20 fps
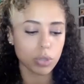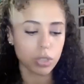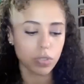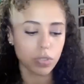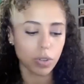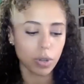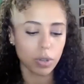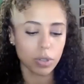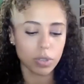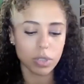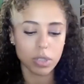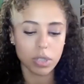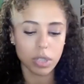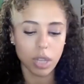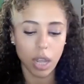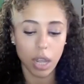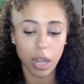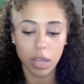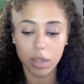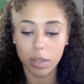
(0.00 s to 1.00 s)
folks
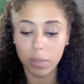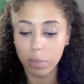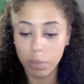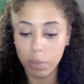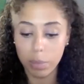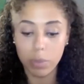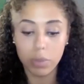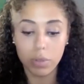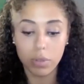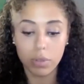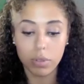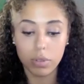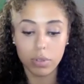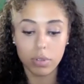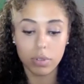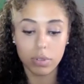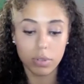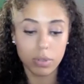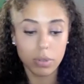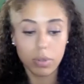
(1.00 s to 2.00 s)
and the
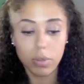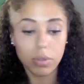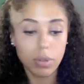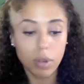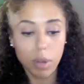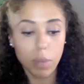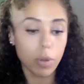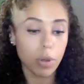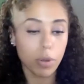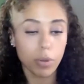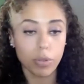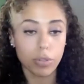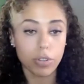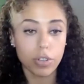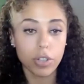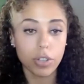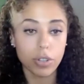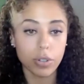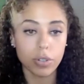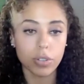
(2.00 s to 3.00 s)
people who are both
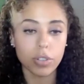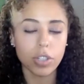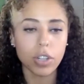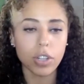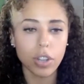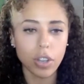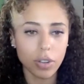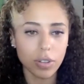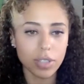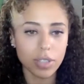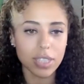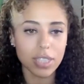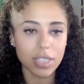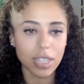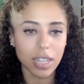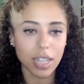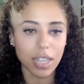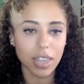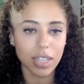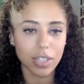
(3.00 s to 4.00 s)
too. You know, it's
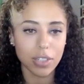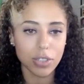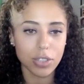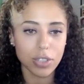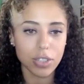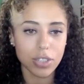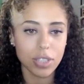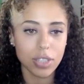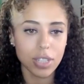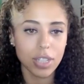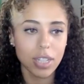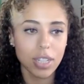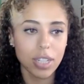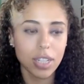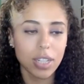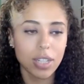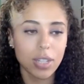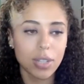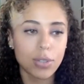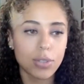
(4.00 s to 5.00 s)
like there's
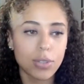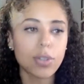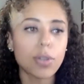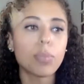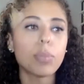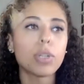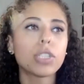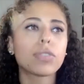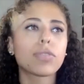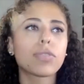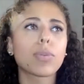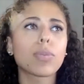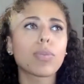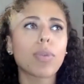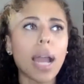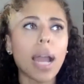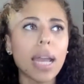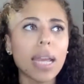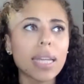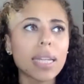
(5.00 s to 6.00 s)
so much
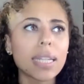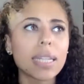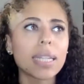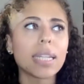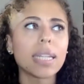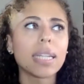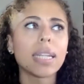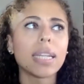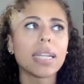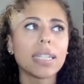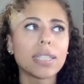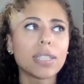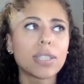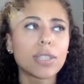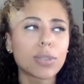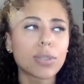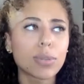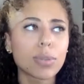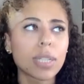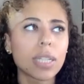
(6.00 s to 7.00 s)
variety in
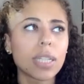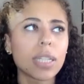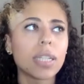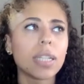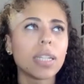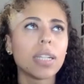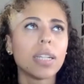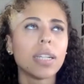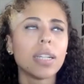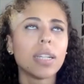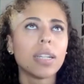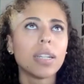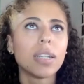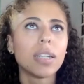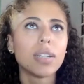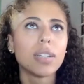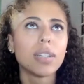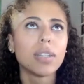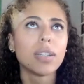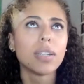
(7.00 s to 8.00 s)
history
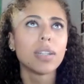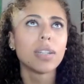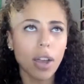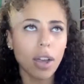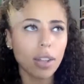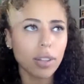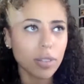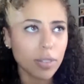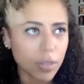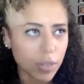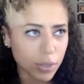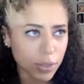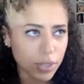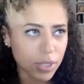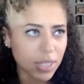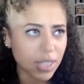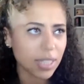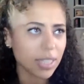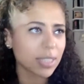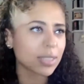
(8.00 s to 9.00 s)
to all of those
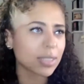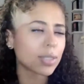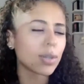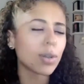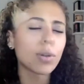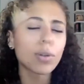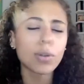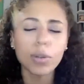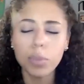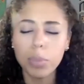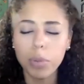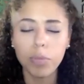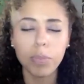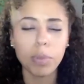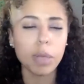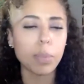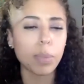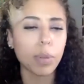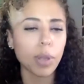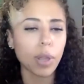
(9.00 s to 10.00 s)
things. No group of
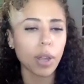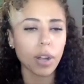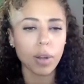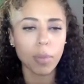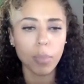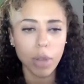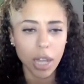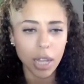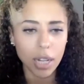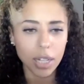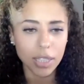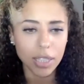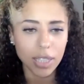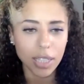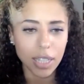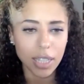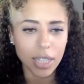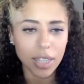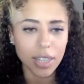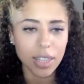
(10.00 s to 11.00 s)
people are a
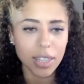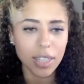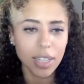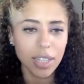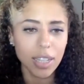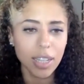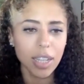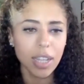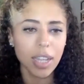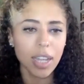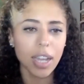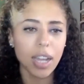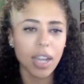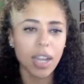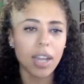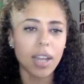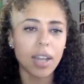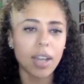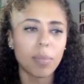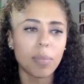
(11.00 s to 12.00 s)
monolith.
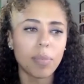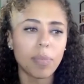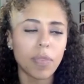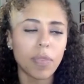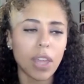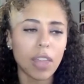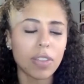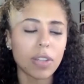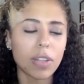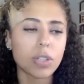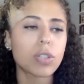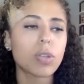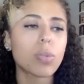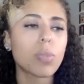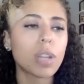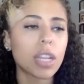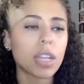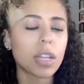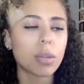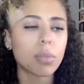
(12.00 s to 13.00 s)
And there's so
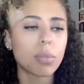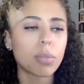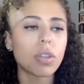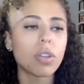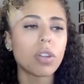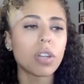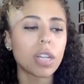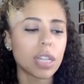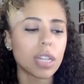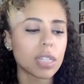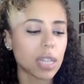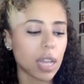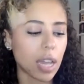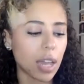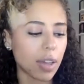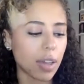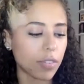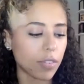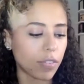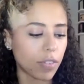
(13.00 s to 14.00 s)
many communities. I
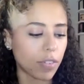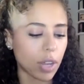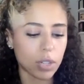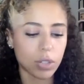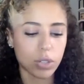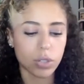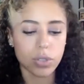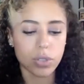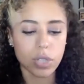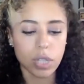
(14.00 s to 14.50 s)
have a friend who's